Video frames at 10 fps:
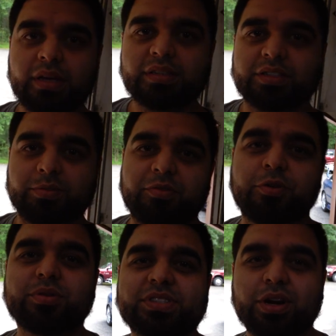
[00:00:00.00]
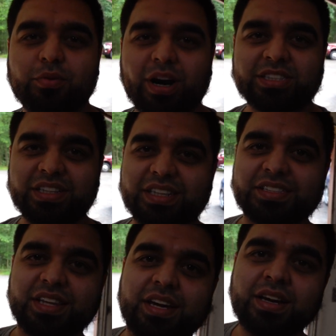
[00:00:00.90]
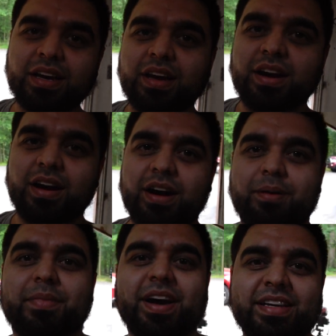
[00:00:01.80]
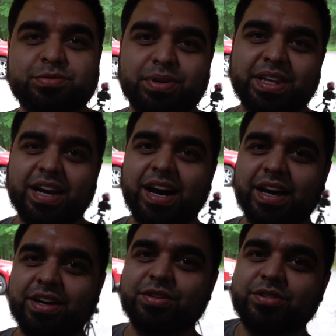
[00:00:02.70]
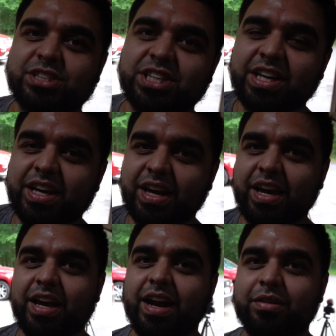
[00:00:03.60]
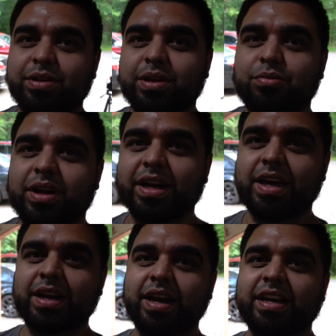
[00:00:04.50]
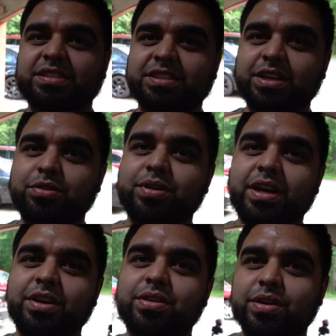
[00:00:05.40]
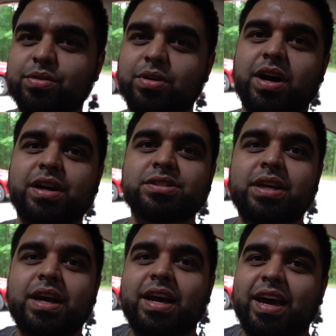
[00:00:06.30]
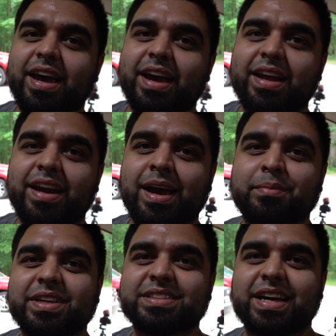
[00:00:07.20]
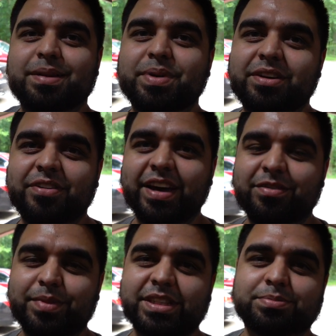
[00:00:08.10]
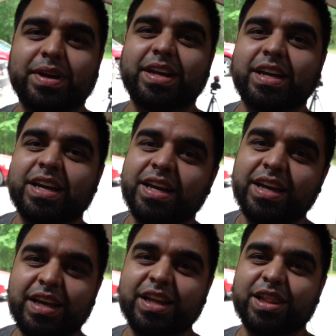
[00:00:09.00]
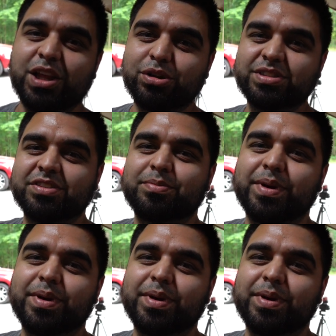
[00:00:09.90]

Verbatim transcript: So before we start washing this thing, it's really hot here in Virginia, and I really want to get an AC unit here in the garage, and Emily's not a big fan of me spending loads of